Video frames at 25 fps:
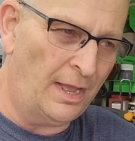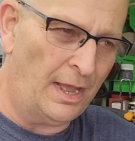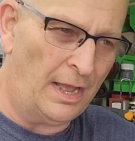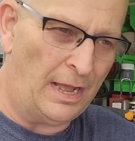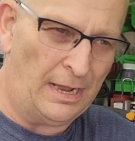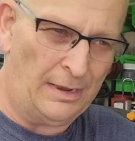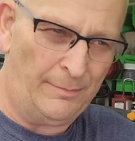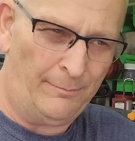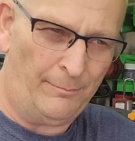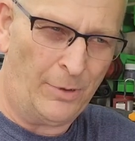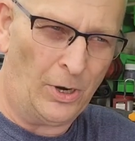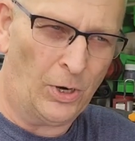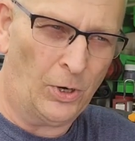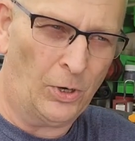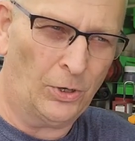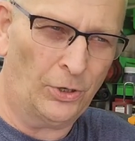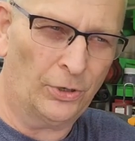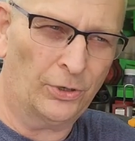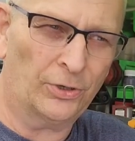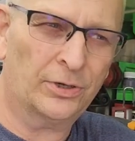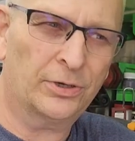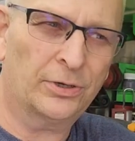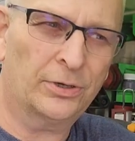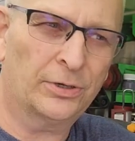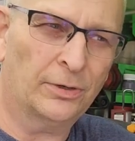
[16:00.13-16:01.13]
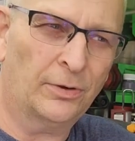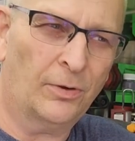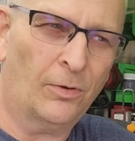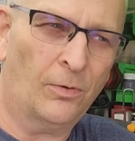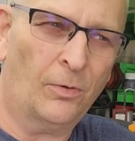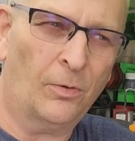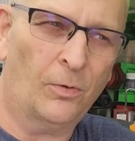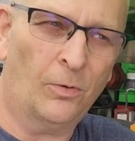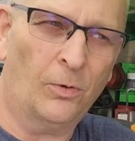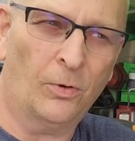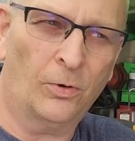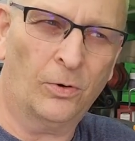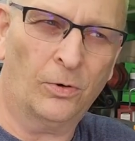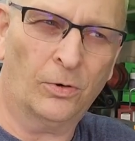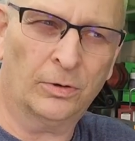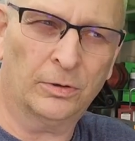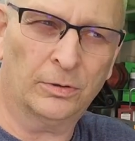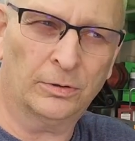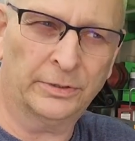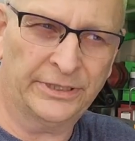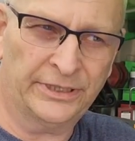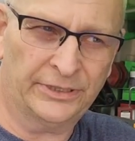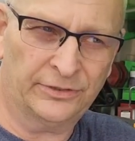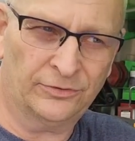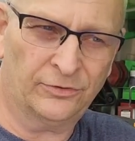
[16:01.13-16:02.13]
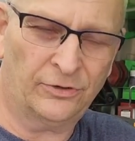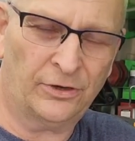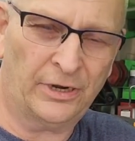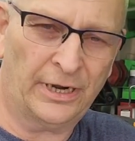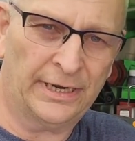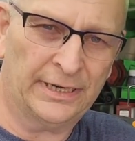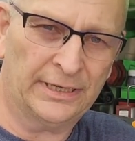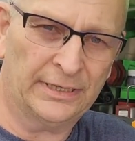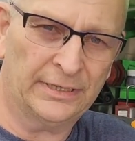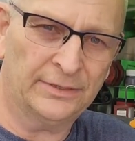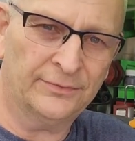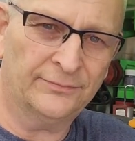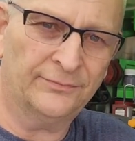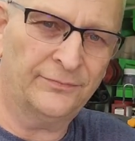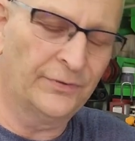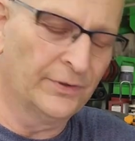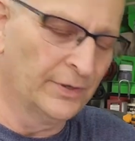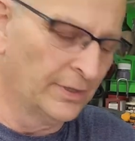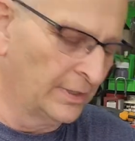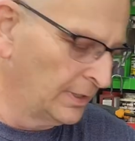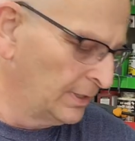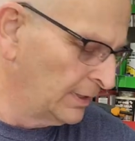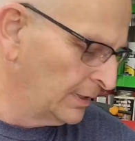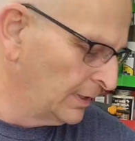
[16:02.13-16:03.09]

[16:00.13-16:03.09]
I mark or engrave,